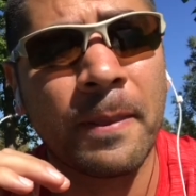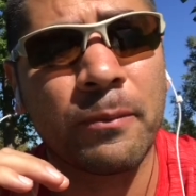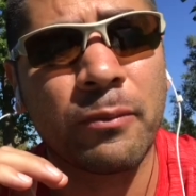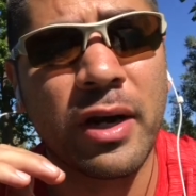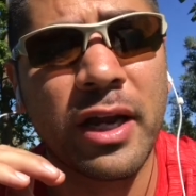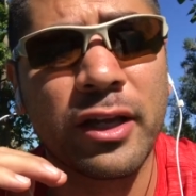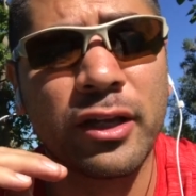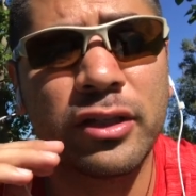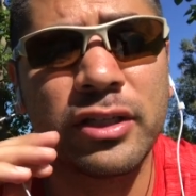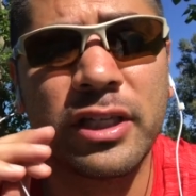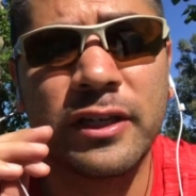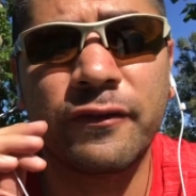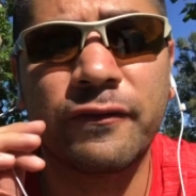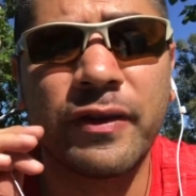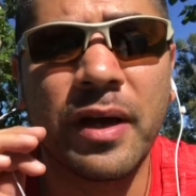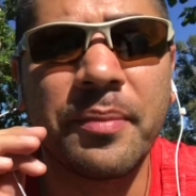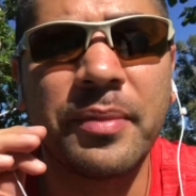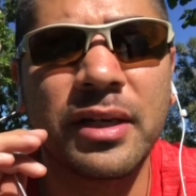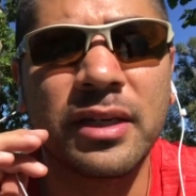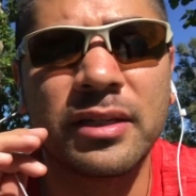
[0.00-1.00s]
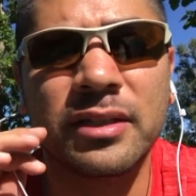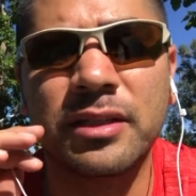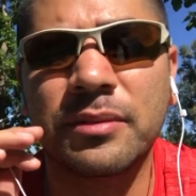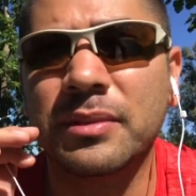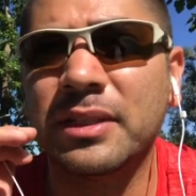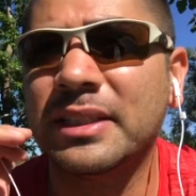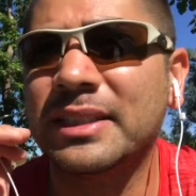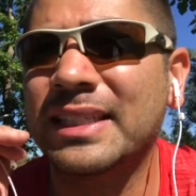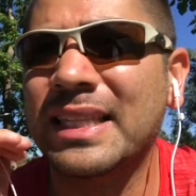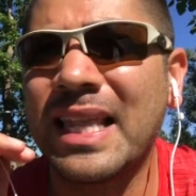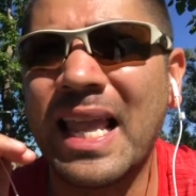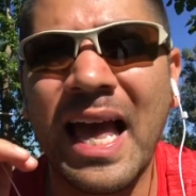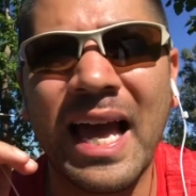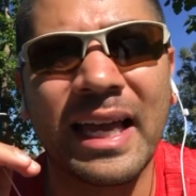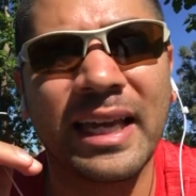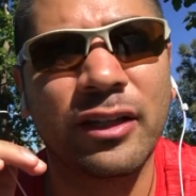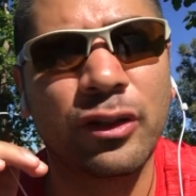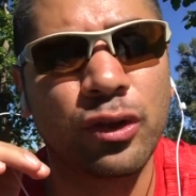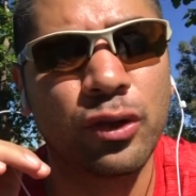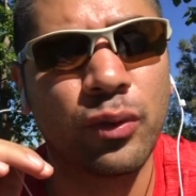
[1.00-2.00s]
Right? You see, feminism is
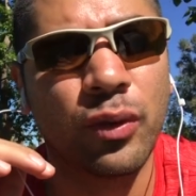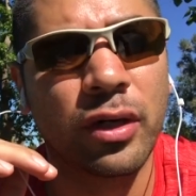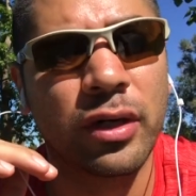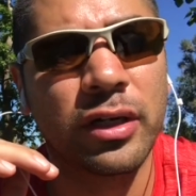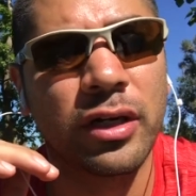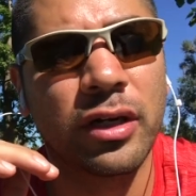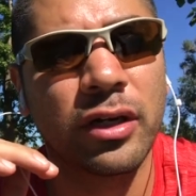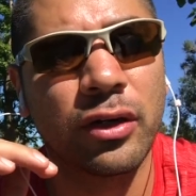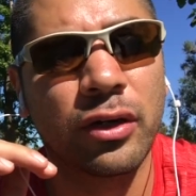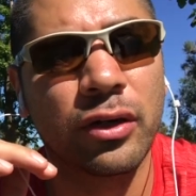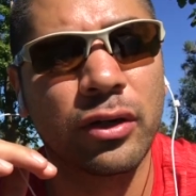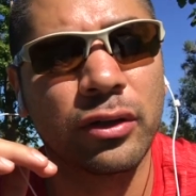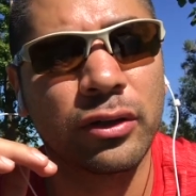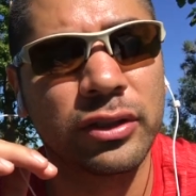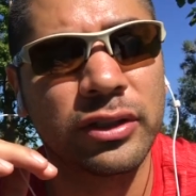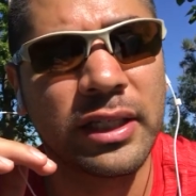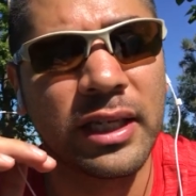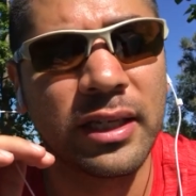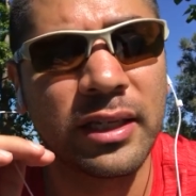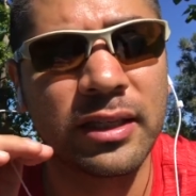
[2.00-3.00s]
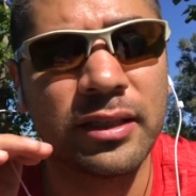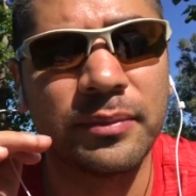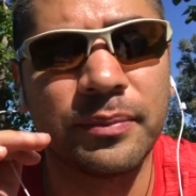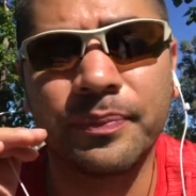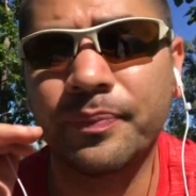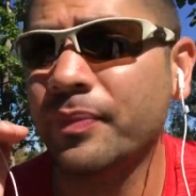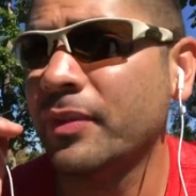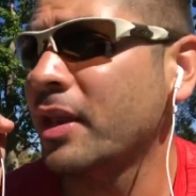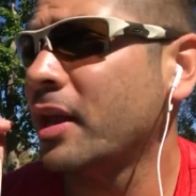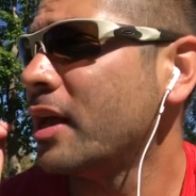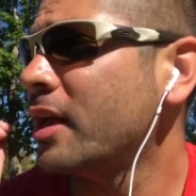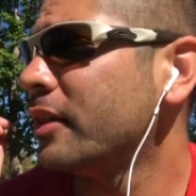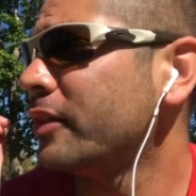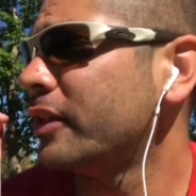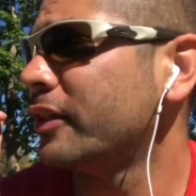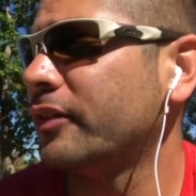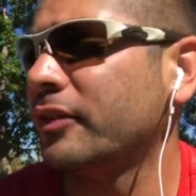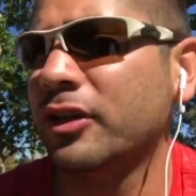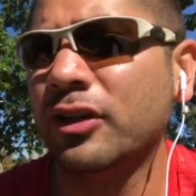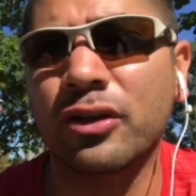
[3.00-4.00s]
lying to our young girls, telling them,
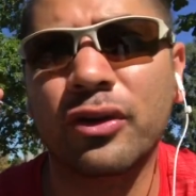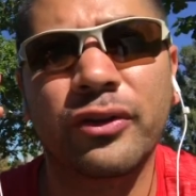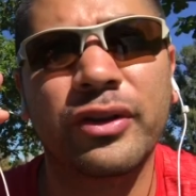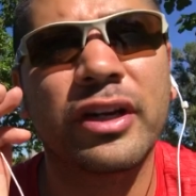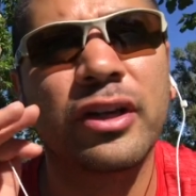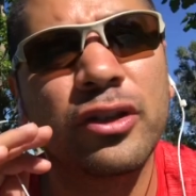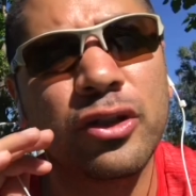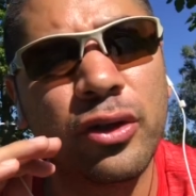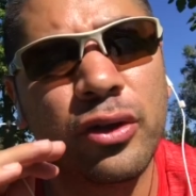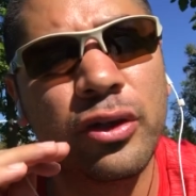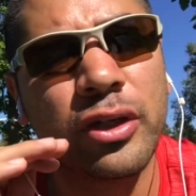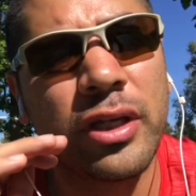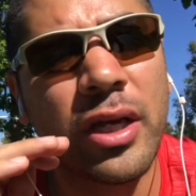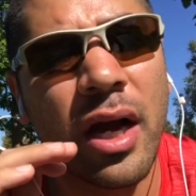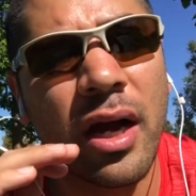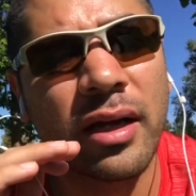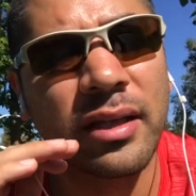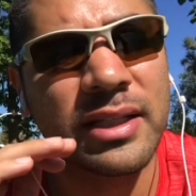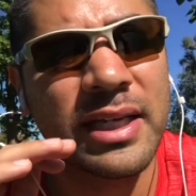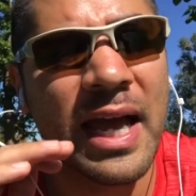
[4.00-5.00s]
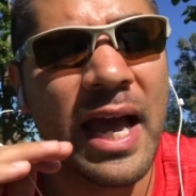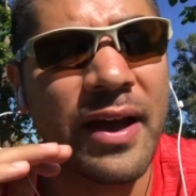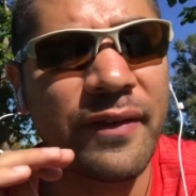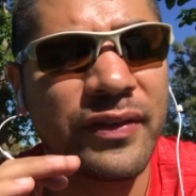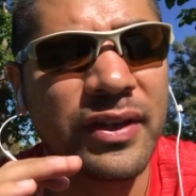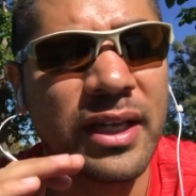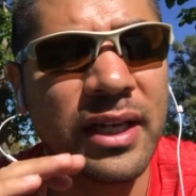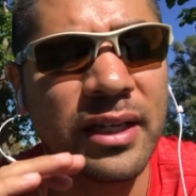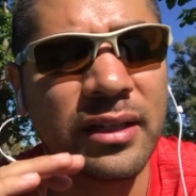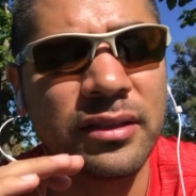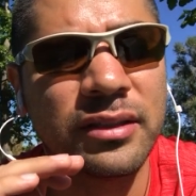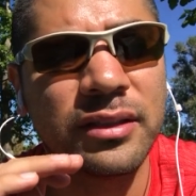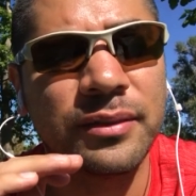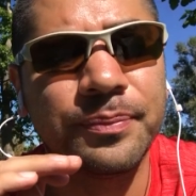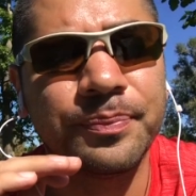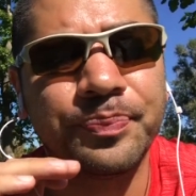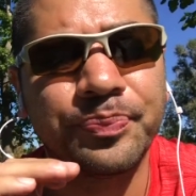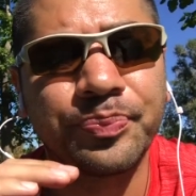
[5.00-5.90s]
that you know they're too young to have kids.